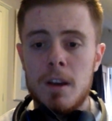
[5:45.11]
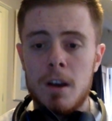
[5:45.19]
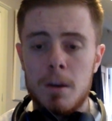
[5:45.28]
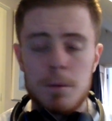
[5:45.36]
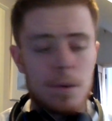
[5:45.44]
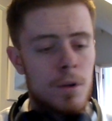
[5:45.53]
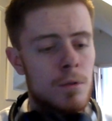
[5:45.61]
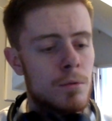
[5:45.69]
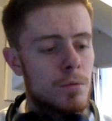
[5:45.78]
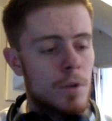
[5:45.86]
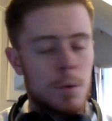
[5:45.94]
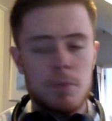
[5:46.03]

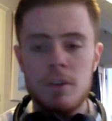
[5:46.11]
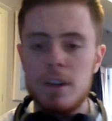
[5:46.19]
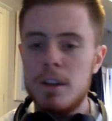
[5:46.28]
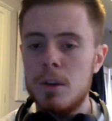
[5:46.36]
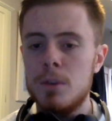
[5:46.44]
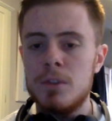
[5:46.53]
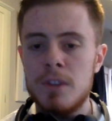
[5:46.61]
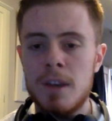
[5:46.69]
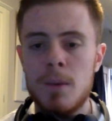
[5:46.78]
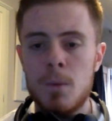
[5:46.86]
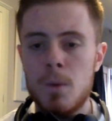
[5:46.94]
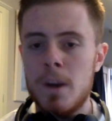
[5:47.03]
No one really knows
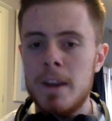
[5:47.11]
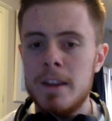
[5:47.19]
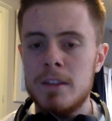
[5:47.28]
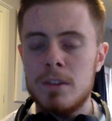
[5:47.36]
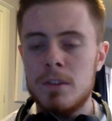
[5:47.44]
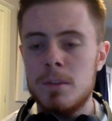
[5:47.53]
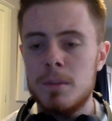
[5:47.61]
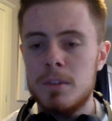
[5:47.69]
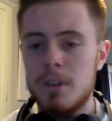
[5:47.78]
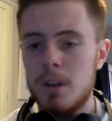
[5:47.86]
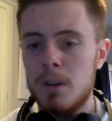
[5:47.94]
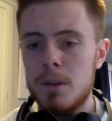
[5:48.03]
yet why they're so similar
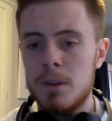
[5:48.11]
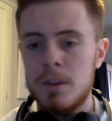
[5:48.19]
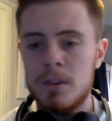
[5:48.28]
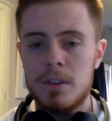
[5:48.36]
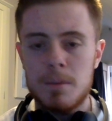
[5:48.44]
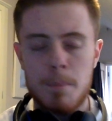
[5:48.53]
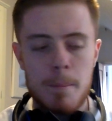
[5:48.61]
to the Locust.